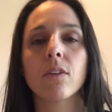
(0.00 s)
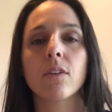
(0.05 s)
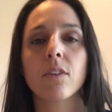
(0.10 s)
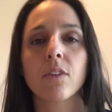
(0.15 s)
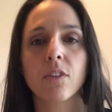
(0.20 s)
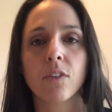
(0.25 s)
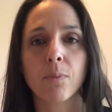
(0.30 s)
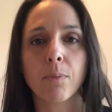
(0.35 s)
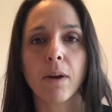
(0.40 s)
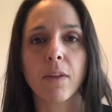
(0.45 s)

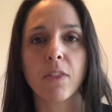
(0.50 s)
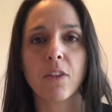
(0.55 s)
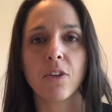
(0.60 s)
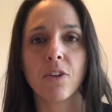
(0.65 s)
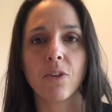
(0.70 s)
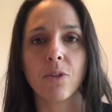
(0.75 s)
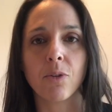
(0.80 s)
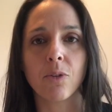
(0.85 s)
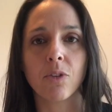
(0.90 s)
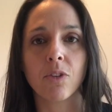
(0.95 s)
spread the
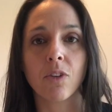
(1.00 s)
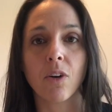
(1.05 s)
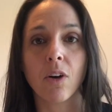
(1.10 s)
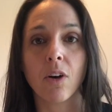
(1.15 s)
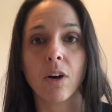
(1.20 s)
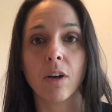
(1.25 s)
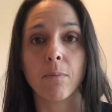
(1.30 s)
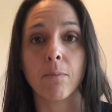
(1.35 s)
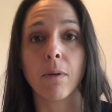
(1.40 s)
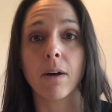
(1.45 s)
news
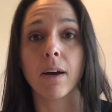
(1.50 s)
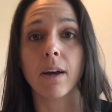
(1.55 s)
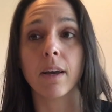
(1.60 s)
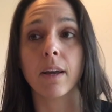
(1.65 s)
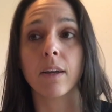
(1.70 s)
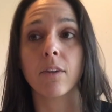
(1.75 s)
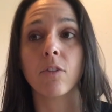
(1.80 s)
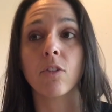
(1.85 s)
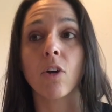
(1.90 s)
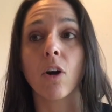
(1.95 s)
on
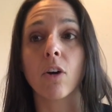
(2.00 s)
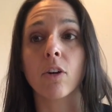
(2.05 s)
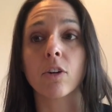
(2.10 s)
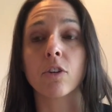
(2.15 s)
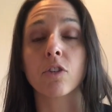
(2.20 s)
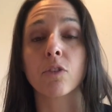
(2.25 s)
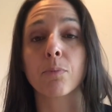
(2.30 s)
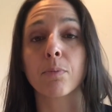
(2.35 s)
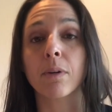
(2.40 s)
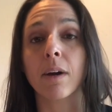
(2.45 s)
my
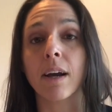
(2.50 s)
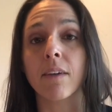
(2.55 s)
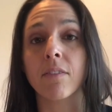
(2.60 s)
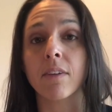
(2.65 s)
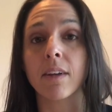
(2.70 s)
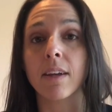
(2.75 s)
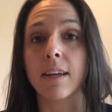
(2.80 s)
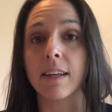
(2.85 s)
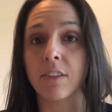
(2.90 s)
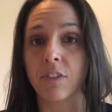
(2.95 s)
daughter's
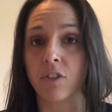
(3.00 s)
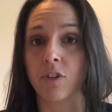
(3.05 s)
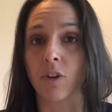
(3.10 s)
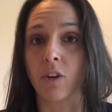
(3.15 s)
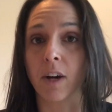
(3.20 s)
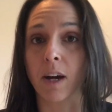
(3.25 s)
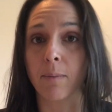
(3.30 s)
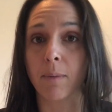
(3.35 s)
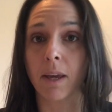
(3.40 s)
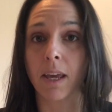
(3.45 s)
private
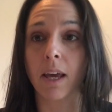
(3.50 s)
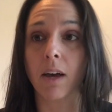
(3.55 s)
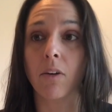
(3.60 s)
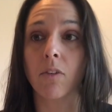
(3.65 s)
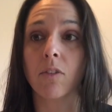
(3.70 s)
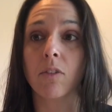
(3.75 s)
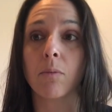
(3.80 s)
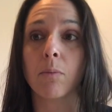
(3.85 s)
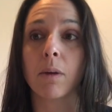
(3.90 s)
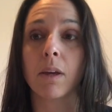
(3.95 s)
Instagram
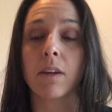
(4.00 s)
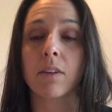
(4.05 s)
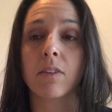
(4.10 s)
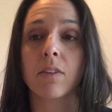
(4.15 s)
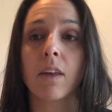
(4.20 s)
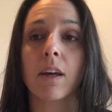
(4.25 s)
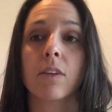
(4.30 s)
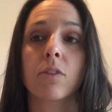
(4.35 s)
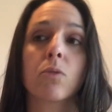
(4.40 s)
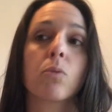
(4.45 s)
account, because
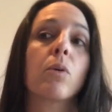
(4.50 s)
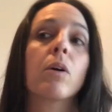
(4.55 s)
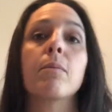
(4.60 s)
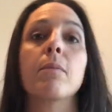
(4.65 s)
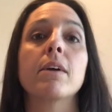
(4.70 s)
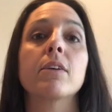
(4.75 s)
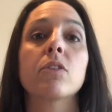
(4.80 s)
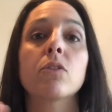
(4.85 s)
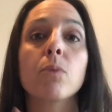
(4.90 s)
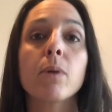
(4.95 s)
that's where
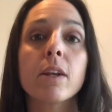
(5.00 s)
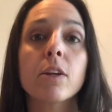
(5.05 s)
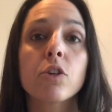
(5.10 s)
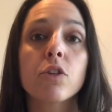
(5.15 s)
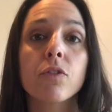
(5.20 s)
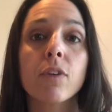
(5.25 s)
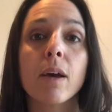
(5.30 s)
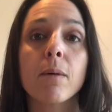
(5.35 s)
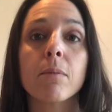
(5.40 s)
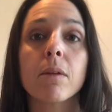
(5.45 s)
my
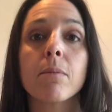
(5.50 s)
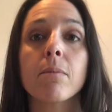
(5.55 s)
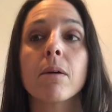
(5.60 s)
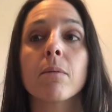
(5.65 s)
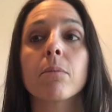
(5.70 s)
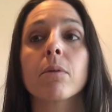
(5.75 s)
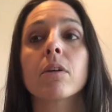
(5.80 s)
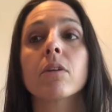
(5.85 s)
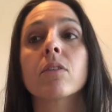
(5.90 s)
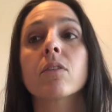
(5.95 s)
Swedish family
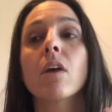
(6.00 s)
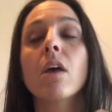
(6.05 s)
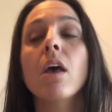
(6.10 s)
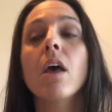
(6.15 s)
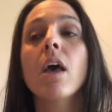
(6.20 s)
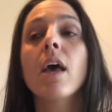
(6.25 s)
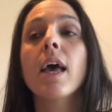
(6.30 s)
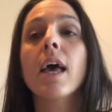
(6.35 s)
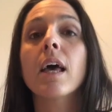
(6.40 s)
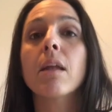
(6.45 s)
members
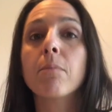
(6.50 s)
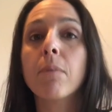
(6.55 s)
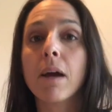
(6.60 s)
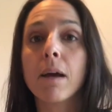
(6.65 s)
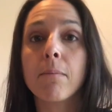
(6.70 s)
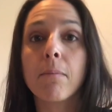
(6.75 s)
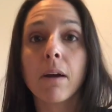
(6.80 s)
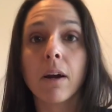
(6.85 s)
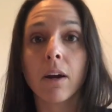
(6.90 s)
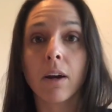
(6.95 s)
and my
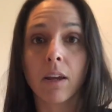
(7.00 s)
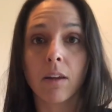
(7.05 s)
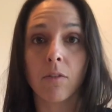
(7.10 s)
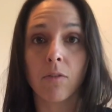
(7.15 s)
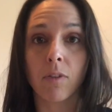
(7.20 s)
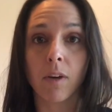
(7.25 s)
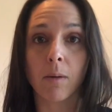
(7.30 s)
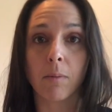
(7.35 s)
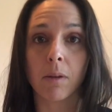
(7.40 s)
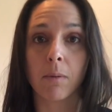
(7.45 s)
American
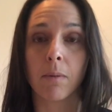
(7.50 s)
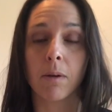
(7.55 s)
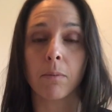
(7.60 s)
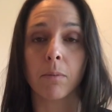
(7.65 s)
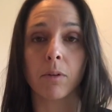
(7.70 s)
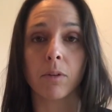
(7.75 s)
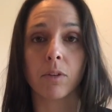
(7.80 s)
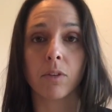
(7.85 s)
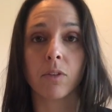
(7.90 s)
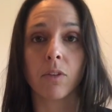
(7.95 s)
family
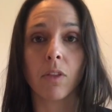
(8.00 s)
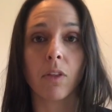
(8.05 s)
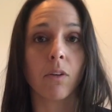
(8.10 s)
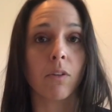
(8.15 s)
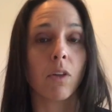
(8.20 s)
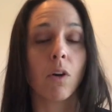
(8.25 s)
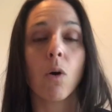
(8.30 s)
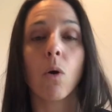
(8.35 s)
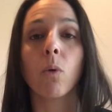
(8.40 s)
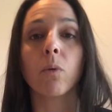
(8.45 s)
members, they're
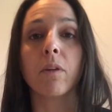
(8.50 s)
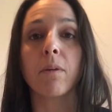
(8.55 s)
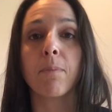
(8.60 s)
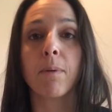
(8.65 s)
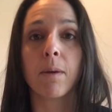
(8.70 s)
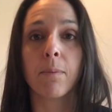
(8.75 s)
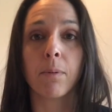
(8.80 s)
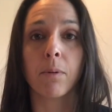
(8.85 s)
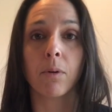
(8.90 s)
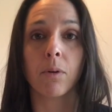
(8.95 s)
the only
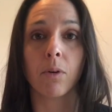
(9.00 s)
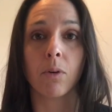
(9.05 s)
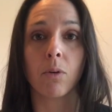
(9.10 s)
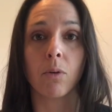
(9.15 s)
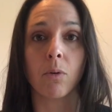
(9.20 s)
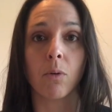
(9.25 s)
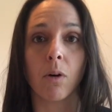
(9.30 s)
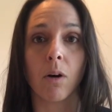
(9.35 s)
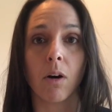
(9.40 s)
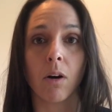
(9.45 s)
people
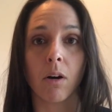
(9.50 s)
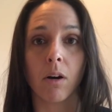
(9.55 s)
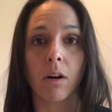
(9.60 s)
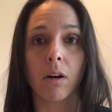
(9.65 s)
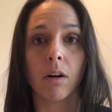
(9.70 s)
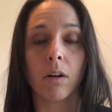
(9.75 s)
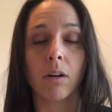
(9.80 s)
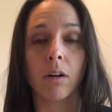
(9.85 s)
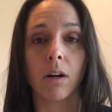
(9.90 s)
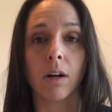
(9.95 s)
who
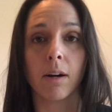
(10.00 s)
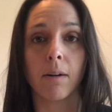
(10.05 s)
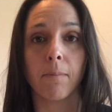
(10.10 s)
are